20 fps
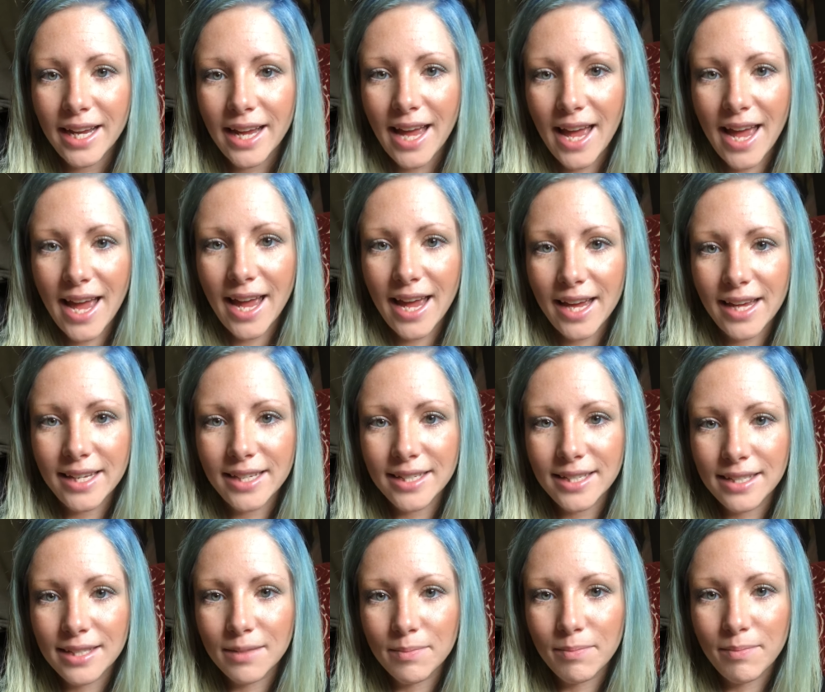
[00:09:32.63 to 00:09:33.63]

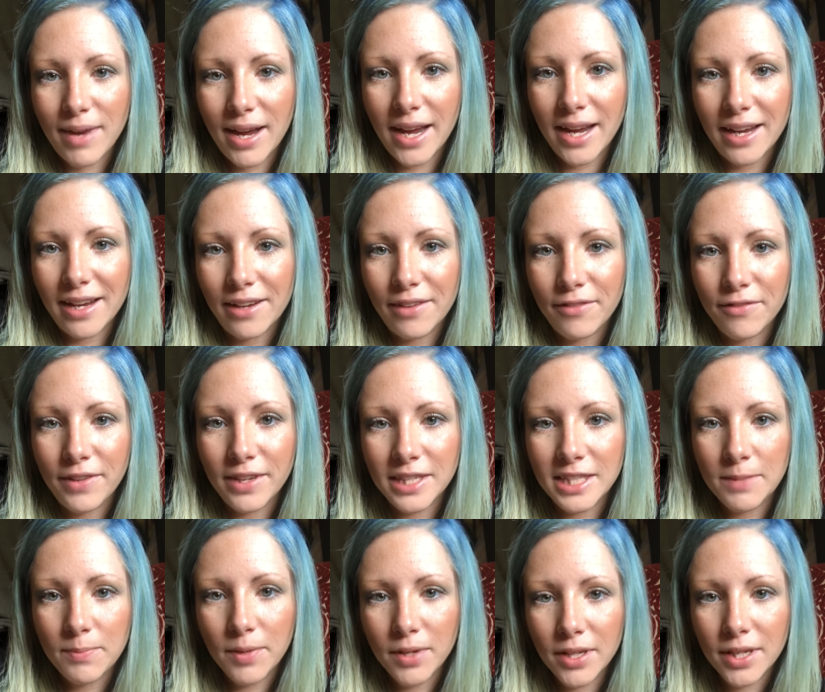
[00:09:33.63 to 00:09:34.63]
and my
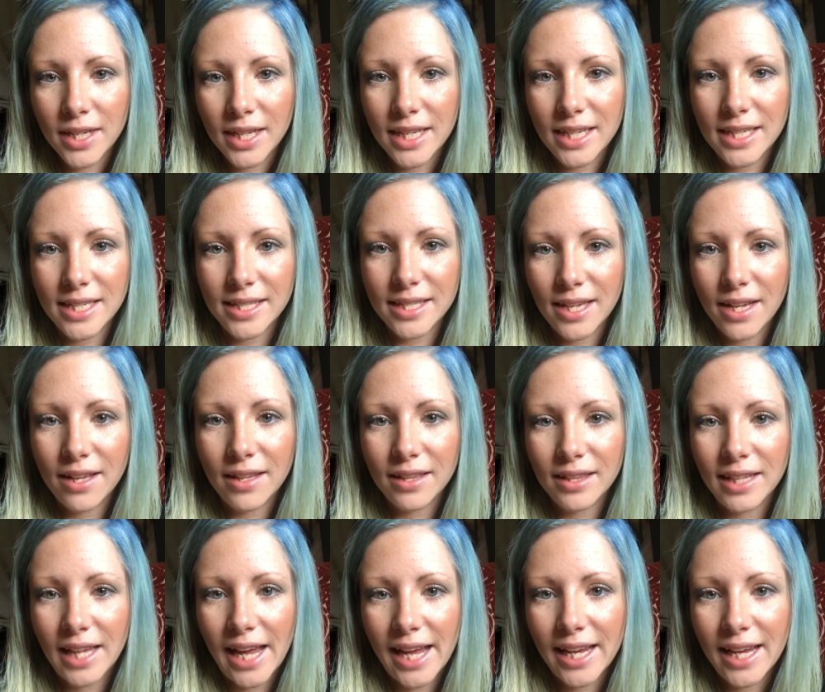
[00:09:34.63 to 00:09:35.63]
Facebook is
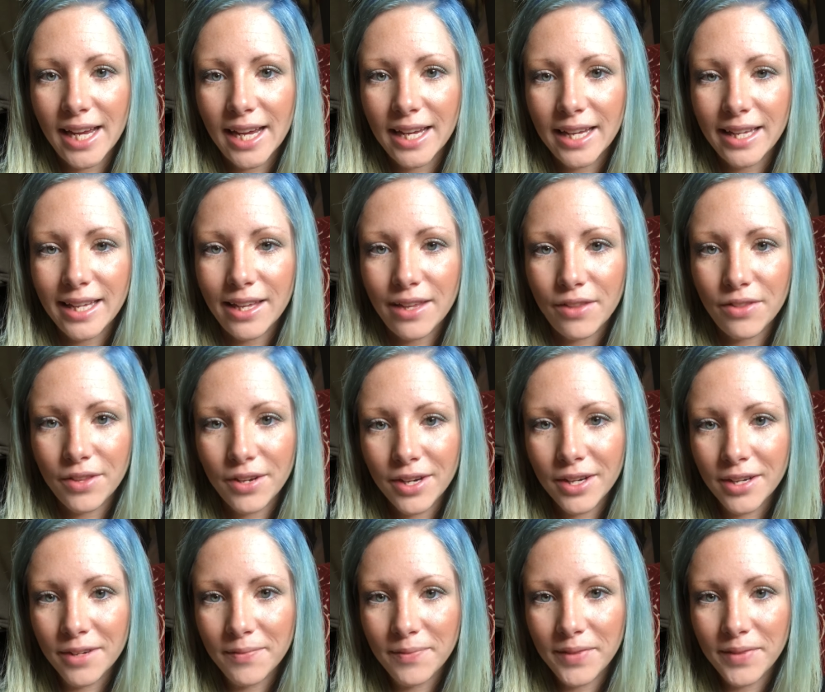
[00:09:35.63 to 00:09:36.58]
Alaya Ether.